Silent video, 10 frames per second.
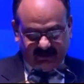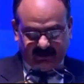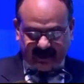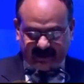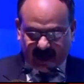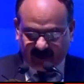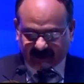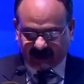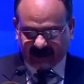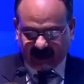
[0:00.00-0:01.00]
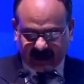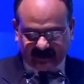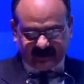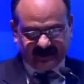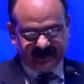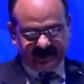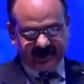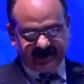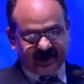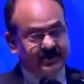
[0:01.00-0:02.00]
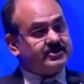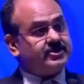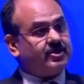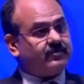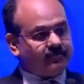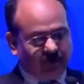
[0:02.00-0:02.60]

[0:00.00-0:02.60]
But now with Aadhaar, re-entry of